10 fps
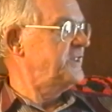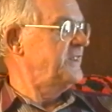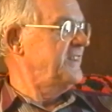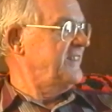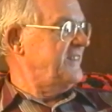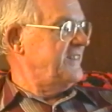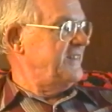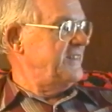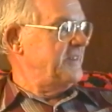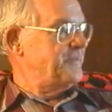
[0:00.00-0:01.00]
remember this day.
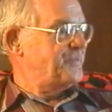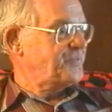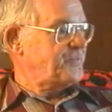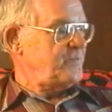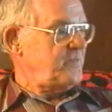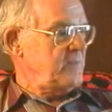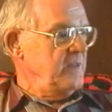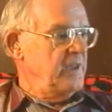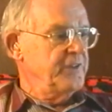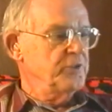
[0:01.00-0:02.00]
Uh,
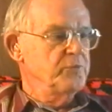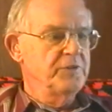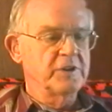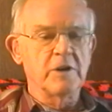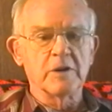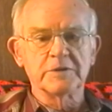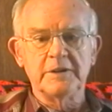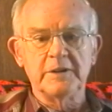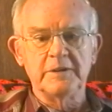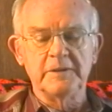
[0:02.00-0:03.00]
I guess moving
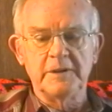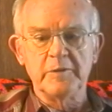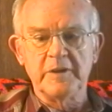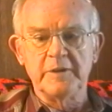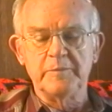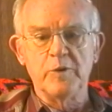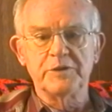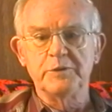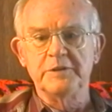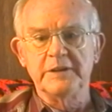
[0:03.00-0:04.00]
the cars in.
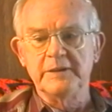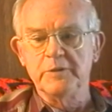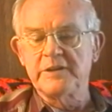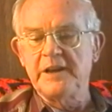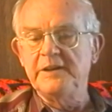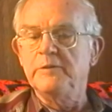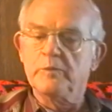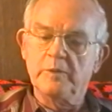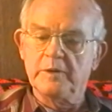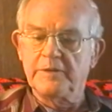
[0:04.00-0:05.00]
Anyway, it broke through the
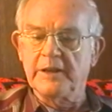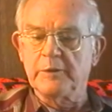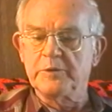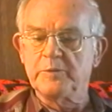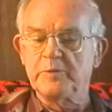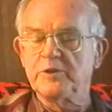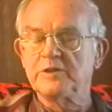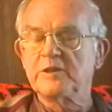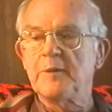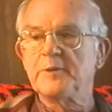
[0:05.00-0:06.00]
retaining thing.
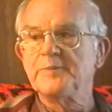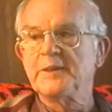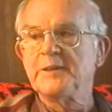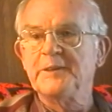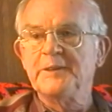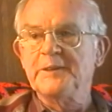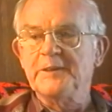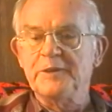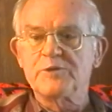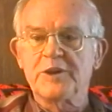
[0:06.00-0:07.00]
It was stopped it,
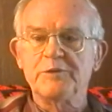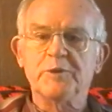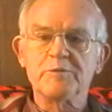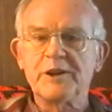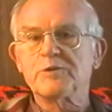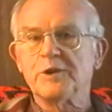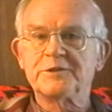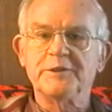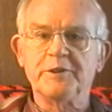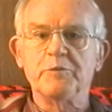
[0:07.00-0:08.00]
and the train went
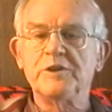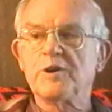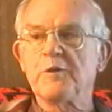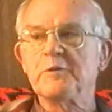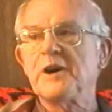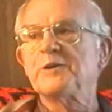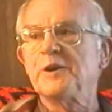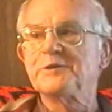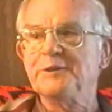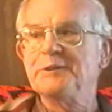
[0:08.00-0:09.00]
right across the, the one
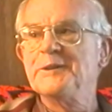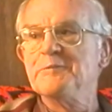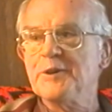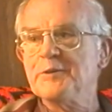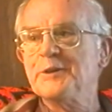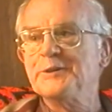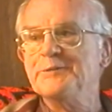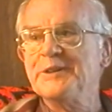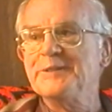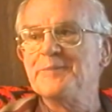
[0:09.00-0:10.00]
car went right across the
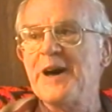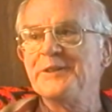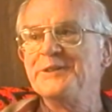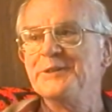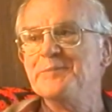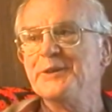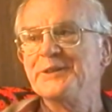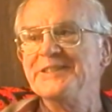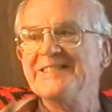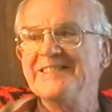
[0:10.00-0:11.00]
road from it piled
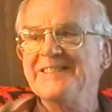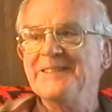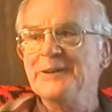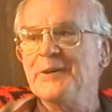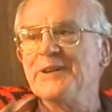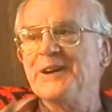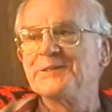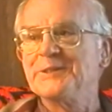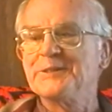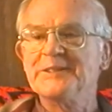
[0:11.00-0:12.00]
into the building,
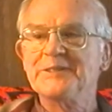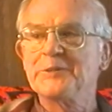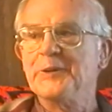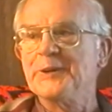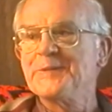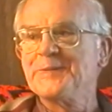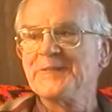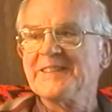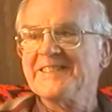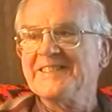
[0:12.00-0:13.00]
the warehouse or the
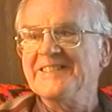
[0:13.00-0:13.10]
store,